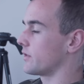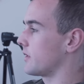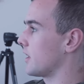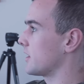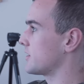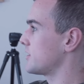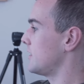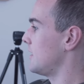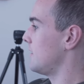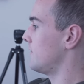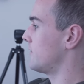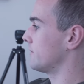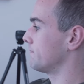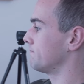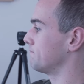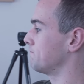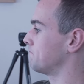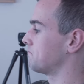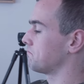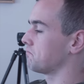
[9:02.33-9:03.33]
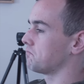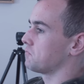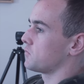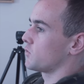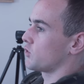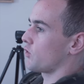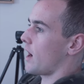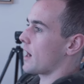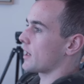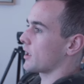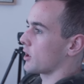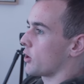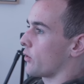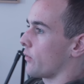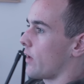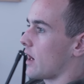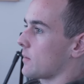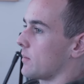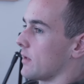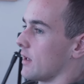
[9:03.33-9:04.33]
Doesn't even try to
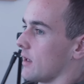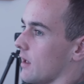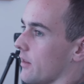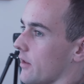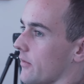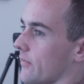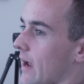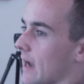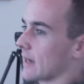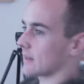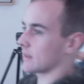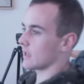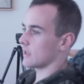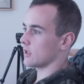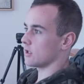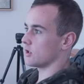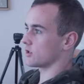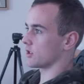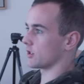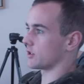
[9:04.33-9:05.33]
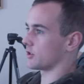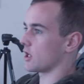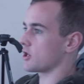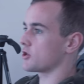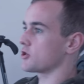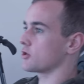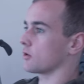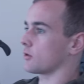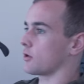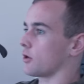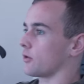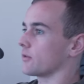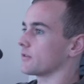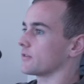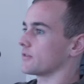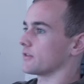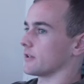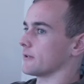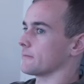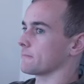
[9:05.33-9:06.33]
correct me on the fact that it's a digital
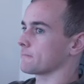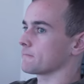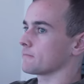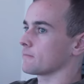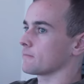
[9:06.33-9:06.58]
currency.